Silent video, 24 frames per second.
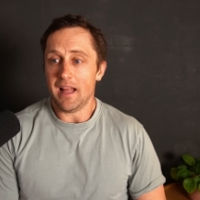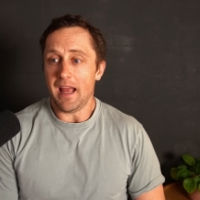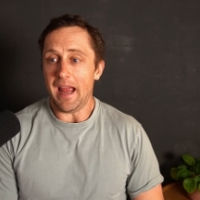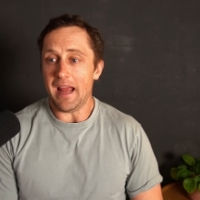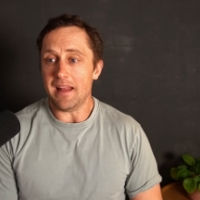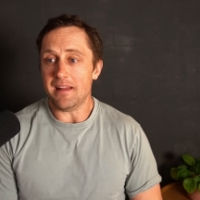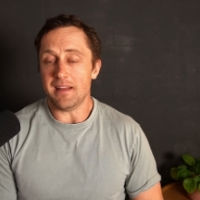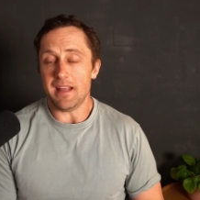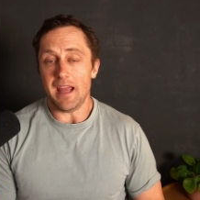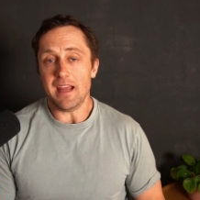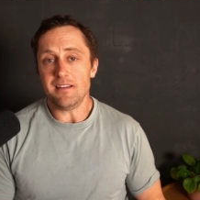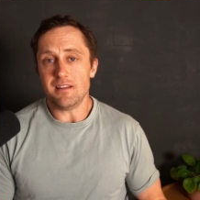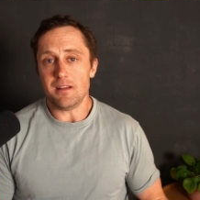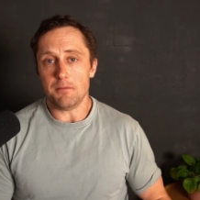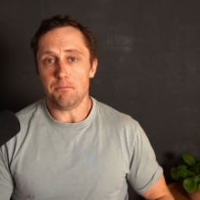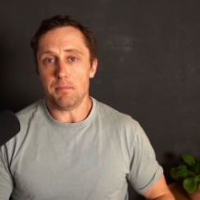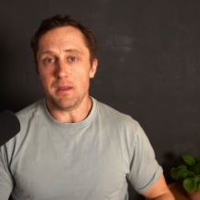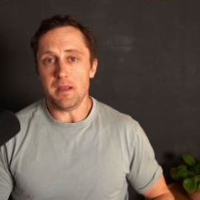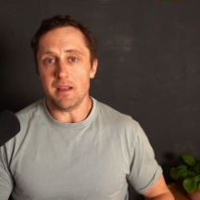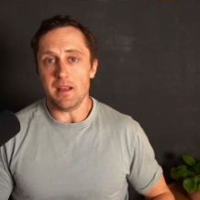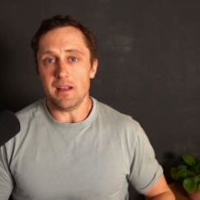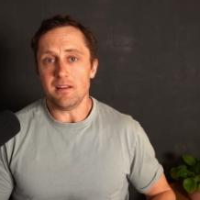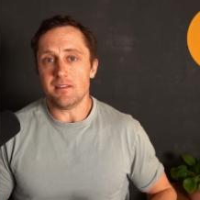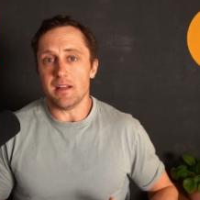And
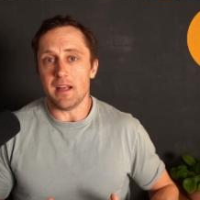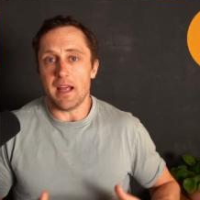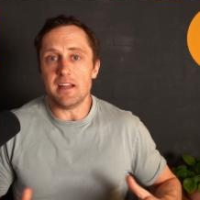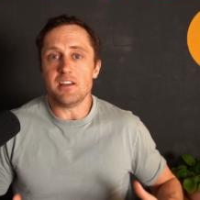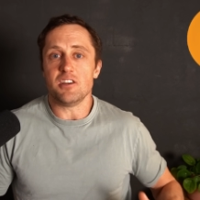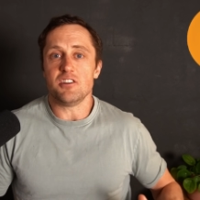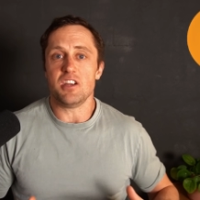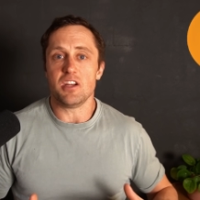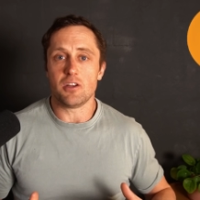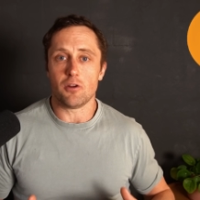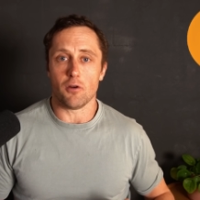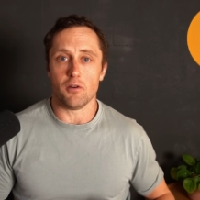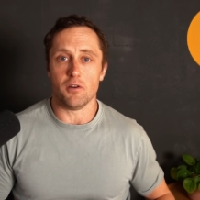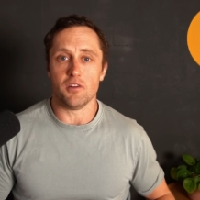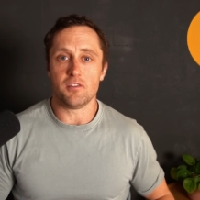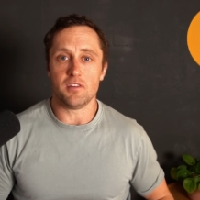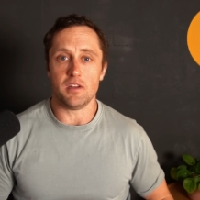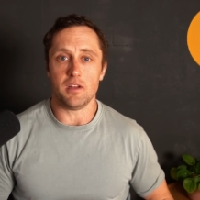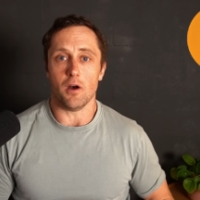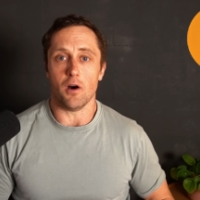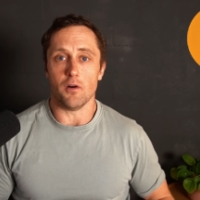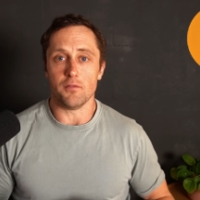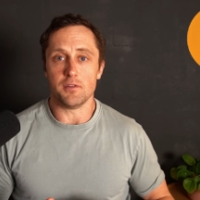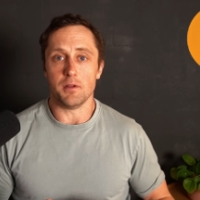ATP is the energy
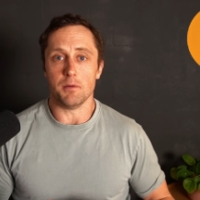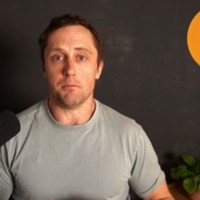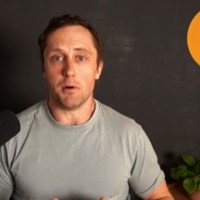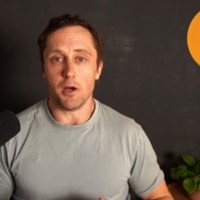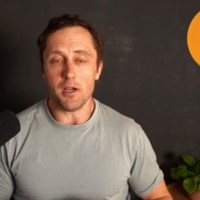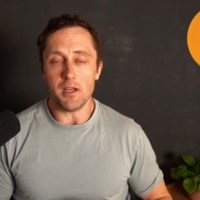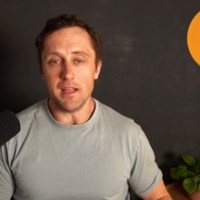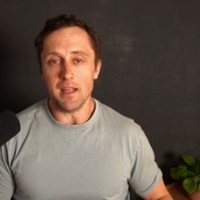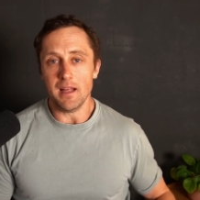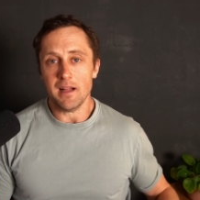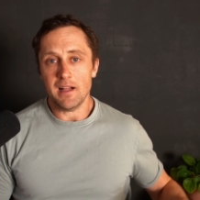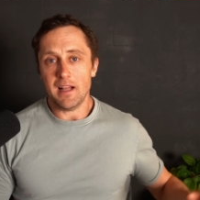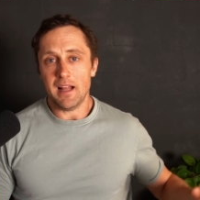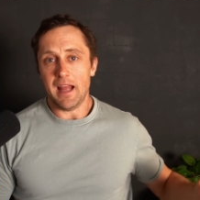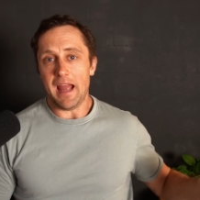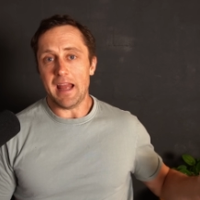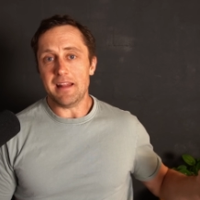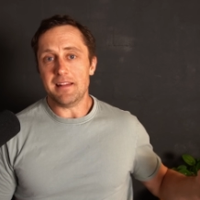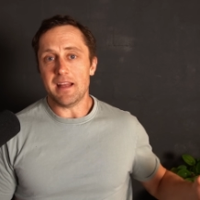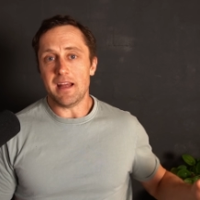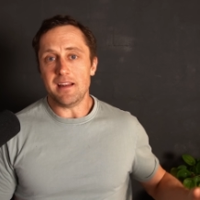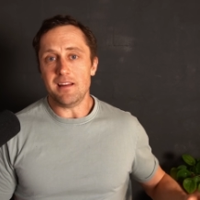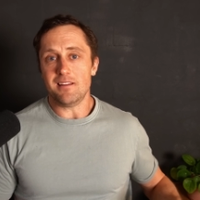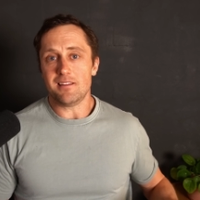currency of the body,
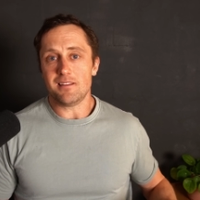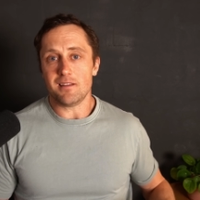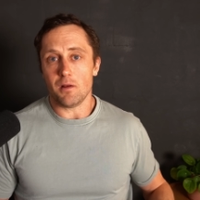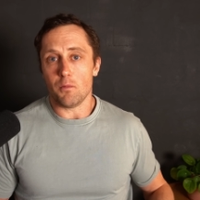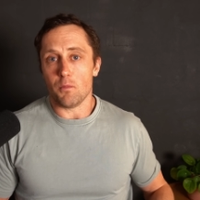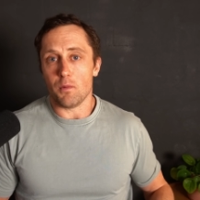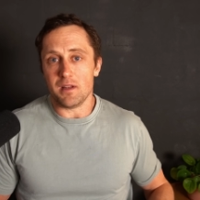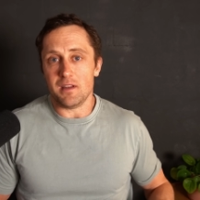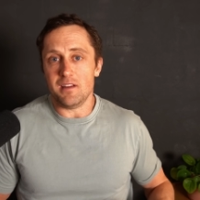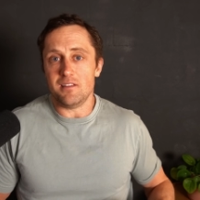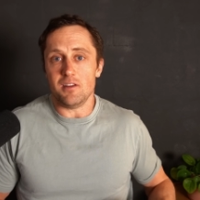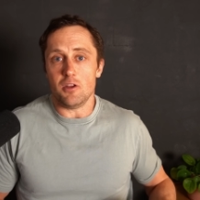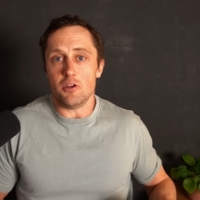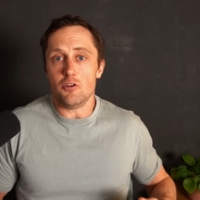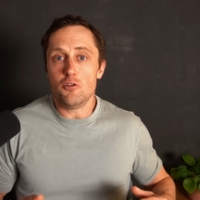and that is what is